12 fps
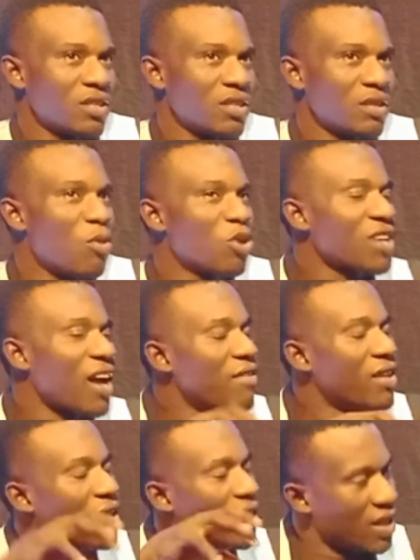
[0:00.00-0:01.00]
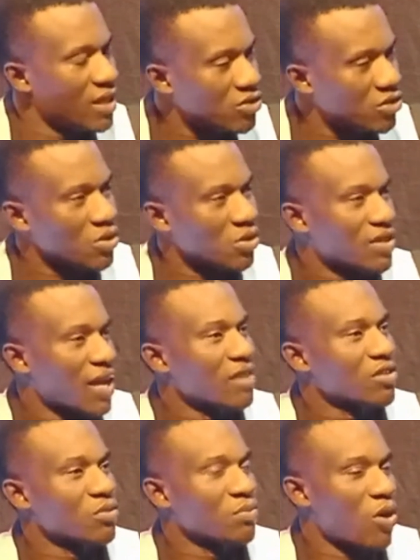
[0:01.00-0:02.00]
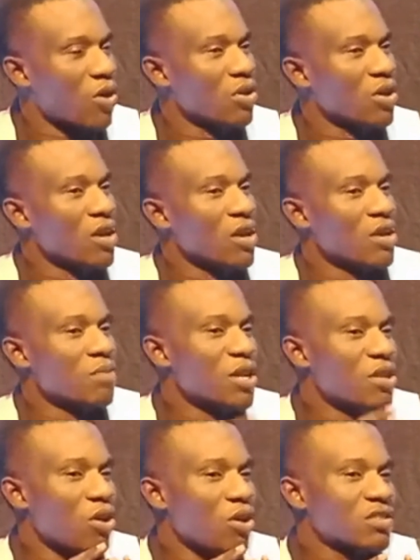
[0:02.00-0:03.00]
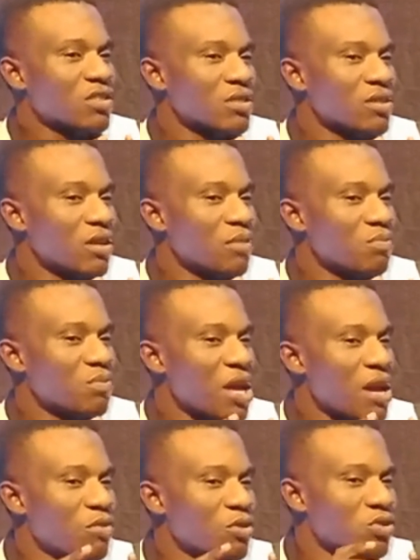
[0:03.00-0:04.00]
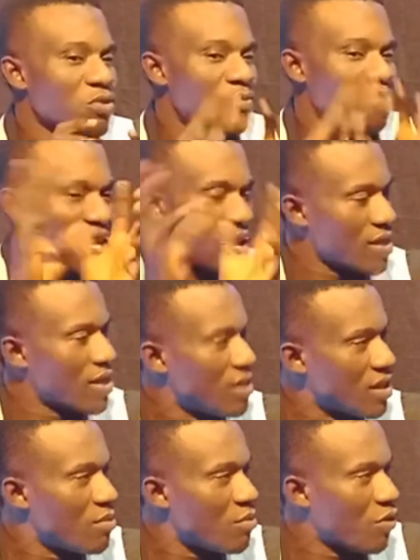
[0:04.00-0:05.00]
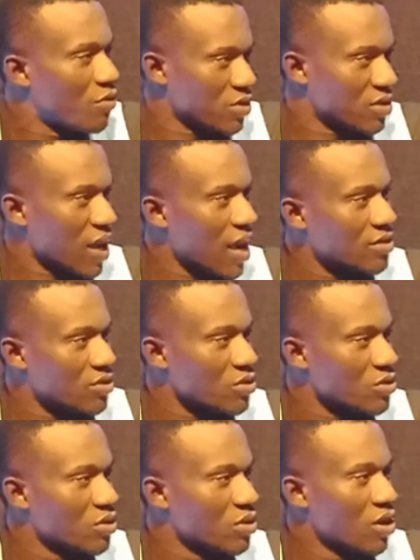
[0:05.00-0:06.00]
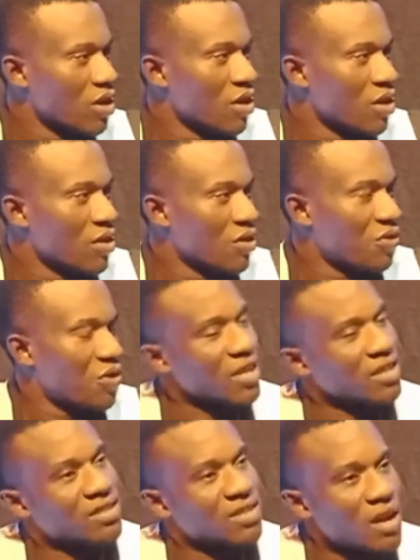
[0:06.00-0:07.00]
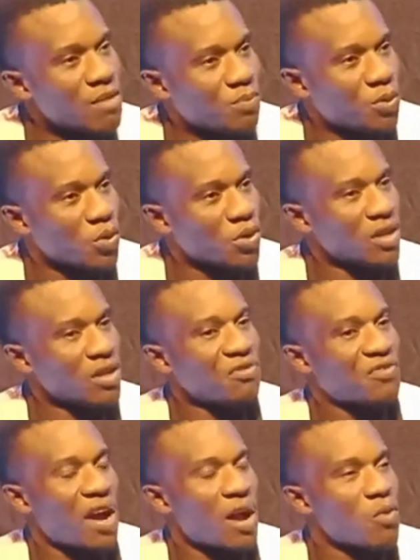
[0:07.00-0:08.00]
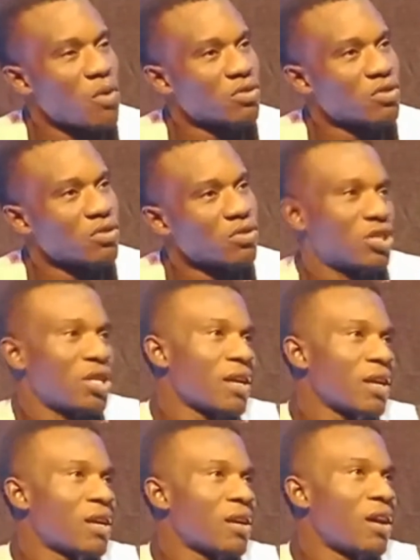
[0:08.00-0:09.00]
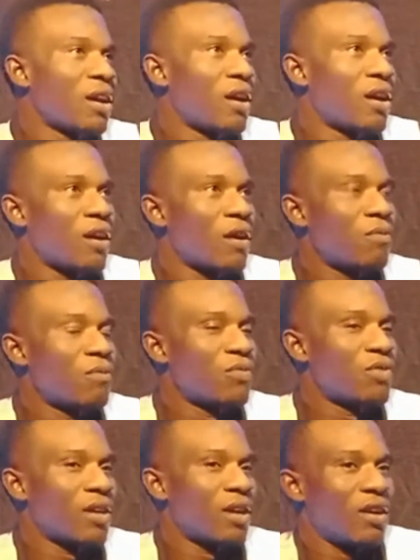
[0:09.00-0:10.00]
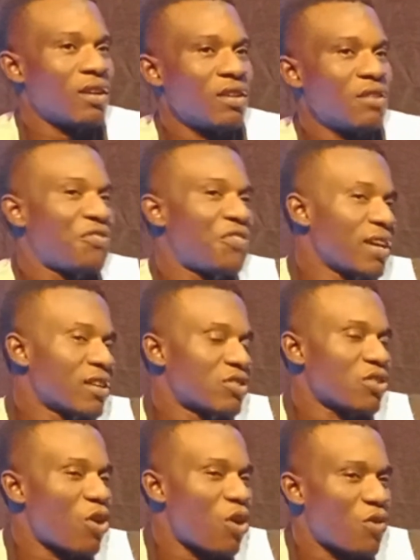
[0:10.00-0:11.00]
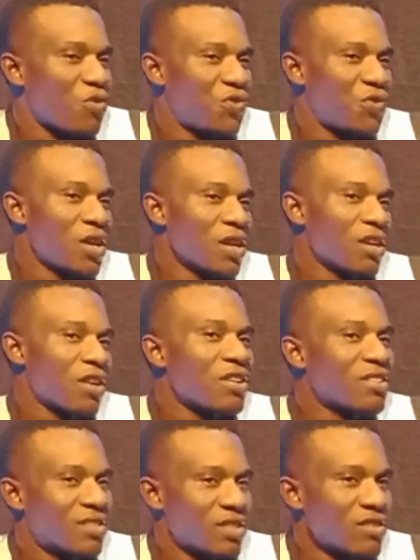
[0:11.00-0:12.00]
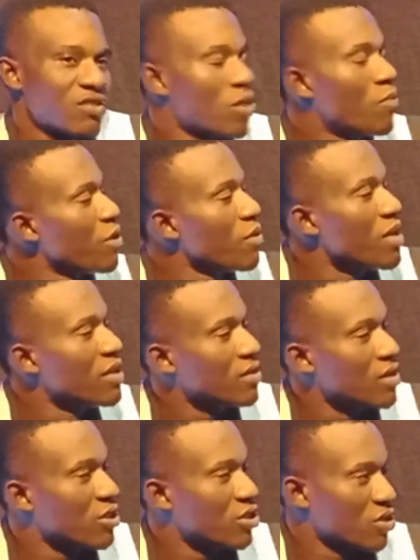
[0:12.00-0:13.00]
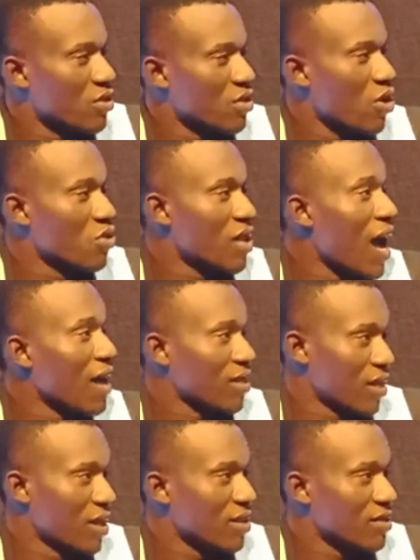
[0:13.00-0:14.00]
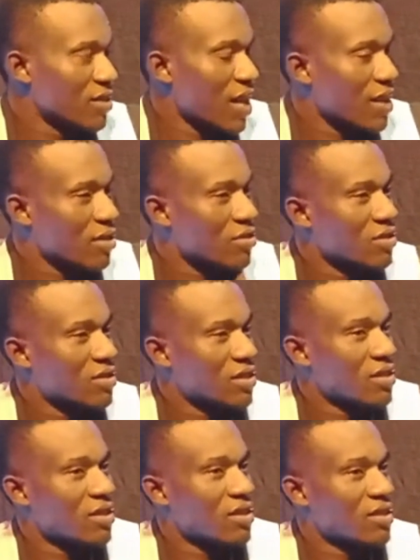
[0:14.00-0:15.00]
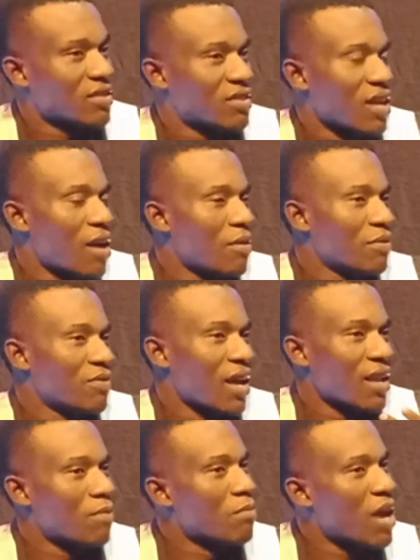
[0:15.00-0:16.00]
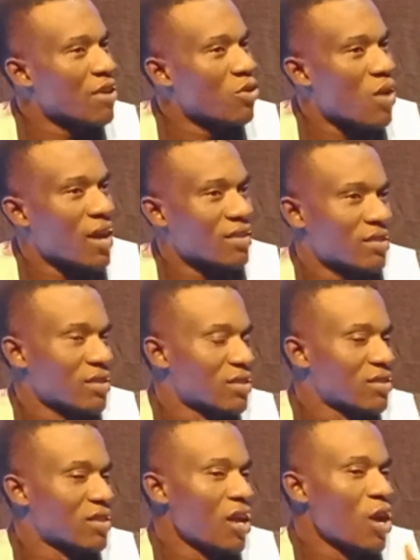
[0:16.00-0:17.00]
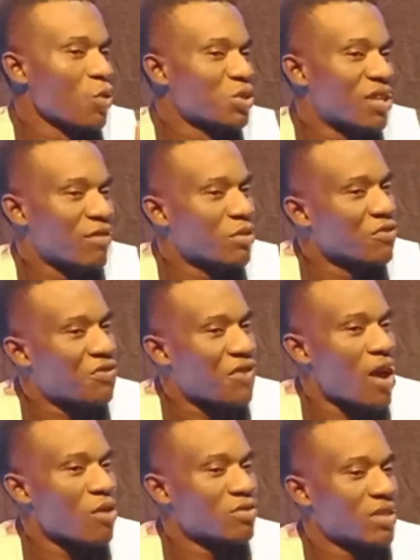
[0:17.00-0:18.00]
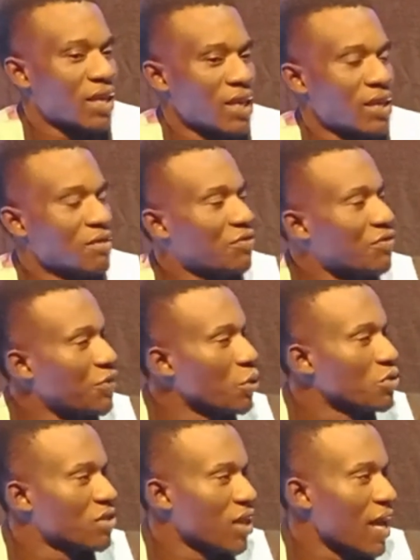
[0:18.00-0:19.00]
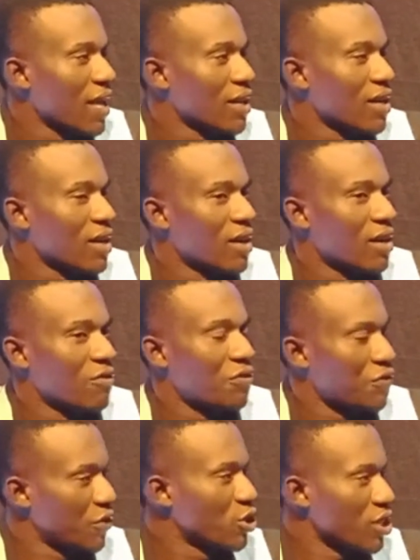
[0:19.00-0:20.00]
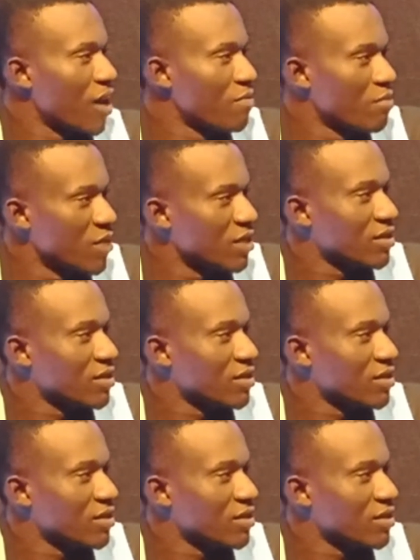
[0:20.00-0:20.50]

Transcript: It must have a link to your title, but it may not be able to bear the name of your title. For example, if I want to check the effect of creatine supplementation on athletes, like creatine is an amino acid which have been found in foods like fish and meat.